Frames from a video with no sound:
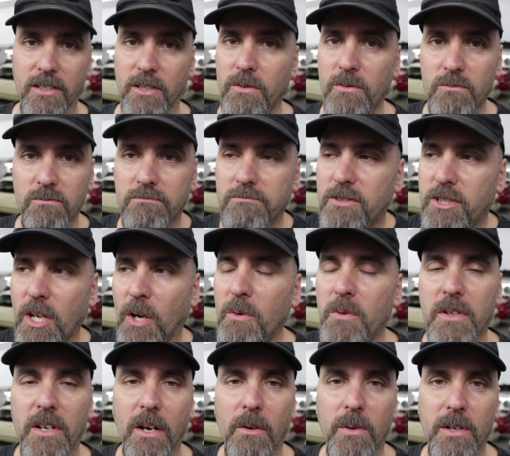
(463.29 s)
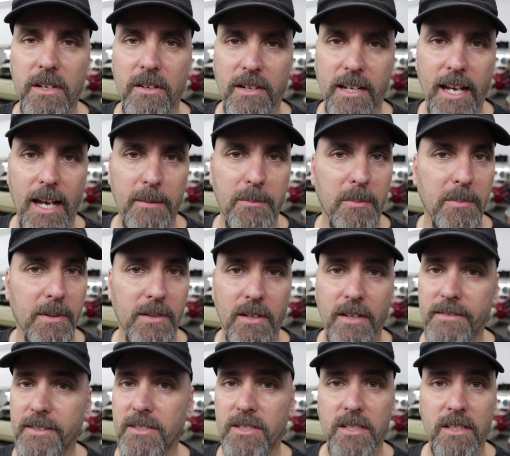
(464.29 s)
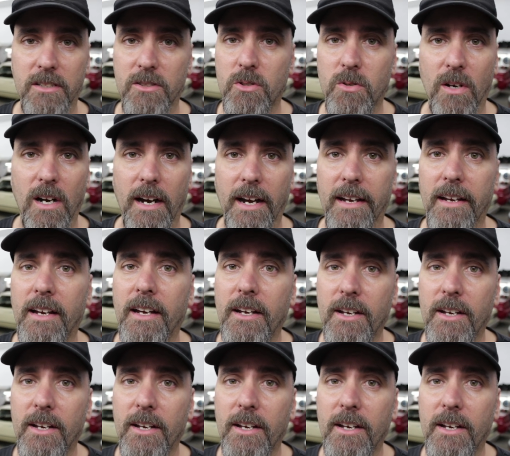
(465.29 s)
You don't know what you're capable of until you try.